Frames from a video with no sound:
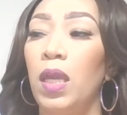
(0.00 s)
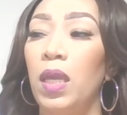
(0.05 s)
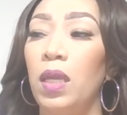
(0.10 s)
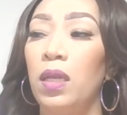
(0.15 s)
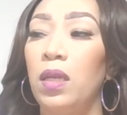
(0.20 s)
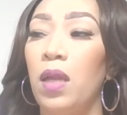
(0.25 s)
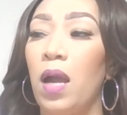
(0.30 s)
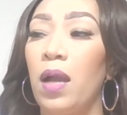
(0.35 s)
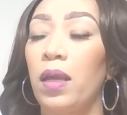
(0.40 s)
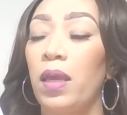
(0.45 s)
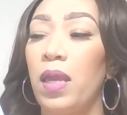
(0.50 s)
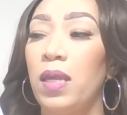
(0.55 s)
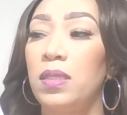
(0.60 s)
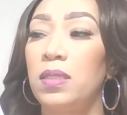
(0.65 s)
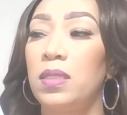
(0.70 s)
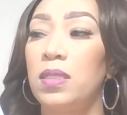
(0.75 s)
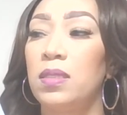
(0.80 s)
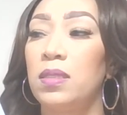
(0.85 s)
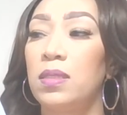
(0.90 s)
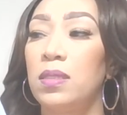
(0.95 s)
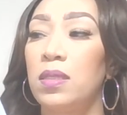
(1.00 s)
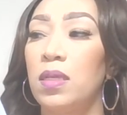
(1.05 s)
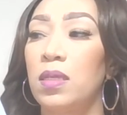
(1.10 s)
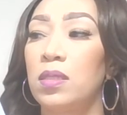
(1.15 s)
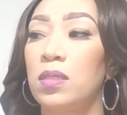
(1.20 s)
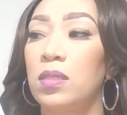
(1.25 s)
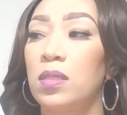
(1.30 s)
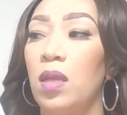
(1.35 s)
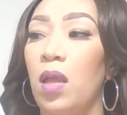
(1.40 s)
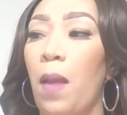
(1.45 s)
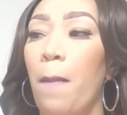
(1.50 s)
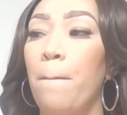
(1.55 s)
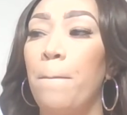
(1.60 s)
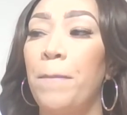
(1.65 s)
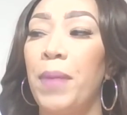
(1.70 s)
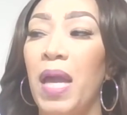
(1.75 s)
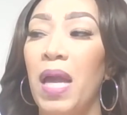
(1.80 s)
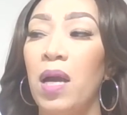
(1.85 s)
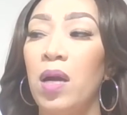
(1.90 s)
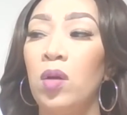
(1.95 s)
Enoch 18:6.
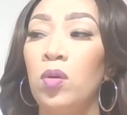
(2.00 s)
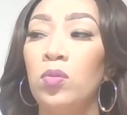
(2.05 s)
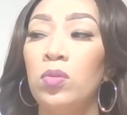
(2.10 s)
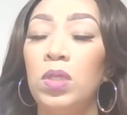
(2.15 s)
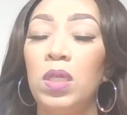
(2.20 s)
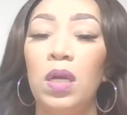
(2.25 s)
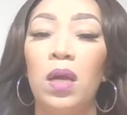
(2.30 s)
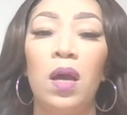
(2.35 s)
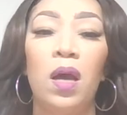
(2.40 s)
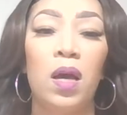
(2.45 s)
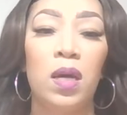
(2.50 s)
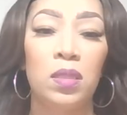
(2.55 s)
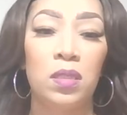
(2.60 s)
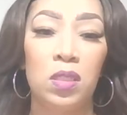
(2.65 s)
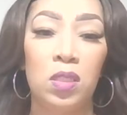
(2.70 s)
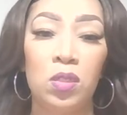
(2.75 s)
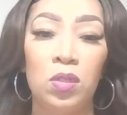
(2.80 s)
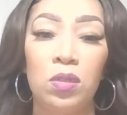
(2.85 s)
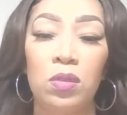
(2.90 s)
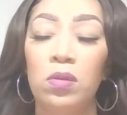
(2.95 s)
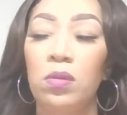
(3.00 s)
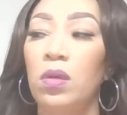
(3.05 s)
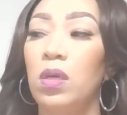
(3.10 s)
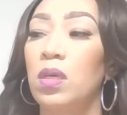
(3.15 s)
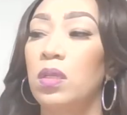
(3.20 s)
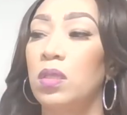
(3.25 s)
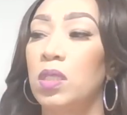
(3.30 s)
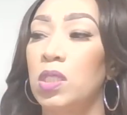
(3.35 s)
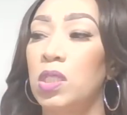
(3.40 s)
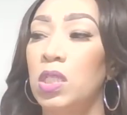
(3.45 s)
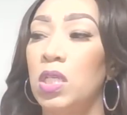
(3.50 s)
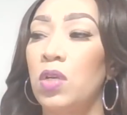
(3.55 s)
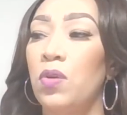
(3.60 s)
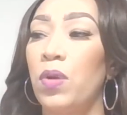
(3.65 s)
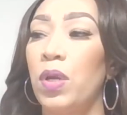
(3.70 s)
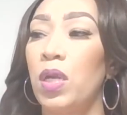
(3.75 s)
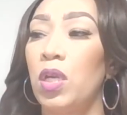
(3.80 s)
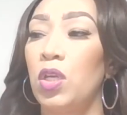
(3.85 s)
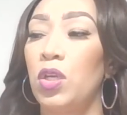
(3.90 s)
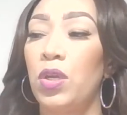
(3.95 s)
Bound until the
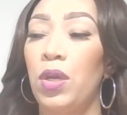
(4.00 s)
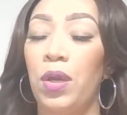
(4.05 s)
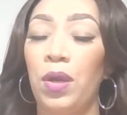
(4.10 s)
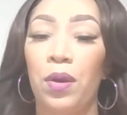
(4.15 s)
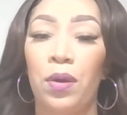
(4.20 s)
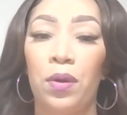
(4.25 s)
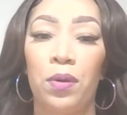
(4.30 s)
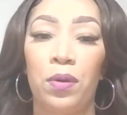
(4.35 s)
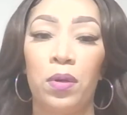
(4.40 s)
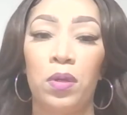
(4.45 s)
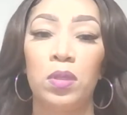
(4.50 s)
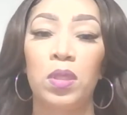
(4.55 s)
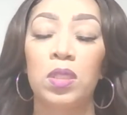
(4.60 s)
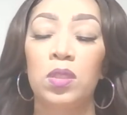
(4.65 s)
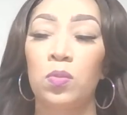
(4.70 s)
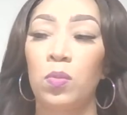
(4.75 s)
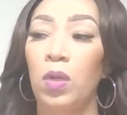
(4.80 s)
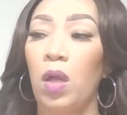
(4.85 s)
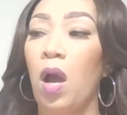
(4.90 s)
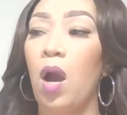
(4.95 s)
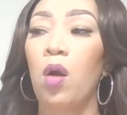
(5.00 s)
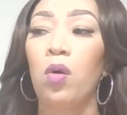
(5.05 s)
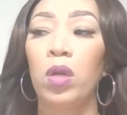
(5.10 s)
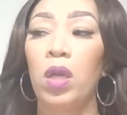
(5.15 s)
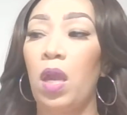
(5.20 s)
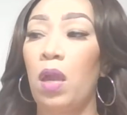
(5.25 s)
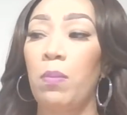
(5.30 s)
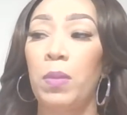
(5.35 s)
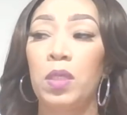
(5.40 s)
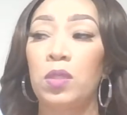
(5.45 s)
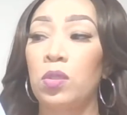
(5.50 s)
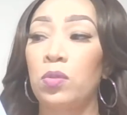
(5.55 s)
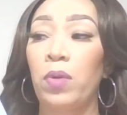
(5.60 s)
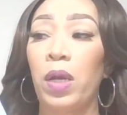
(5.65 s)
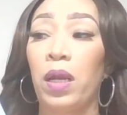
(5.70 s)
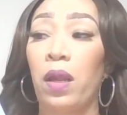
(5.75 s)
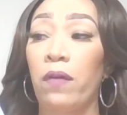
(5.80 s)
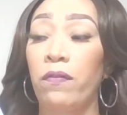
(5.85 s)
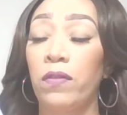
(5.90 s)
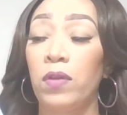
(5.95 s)
secret year. That's what all he had me to
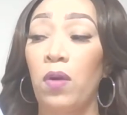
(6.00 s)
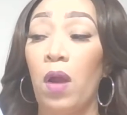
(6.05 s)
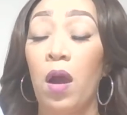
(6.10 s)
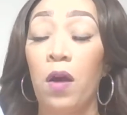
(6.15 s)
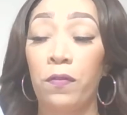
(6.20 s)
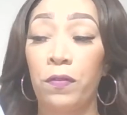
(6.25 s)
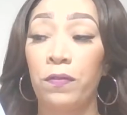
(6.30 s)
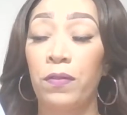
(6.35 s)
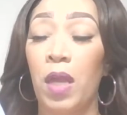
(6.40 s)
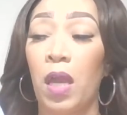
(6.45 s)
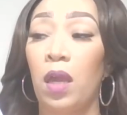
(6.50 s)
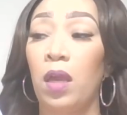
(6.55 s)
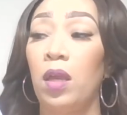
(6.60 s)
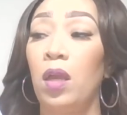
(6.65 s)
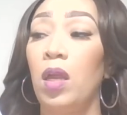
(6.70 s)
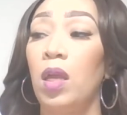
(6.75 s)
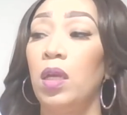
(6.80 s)
write off of that.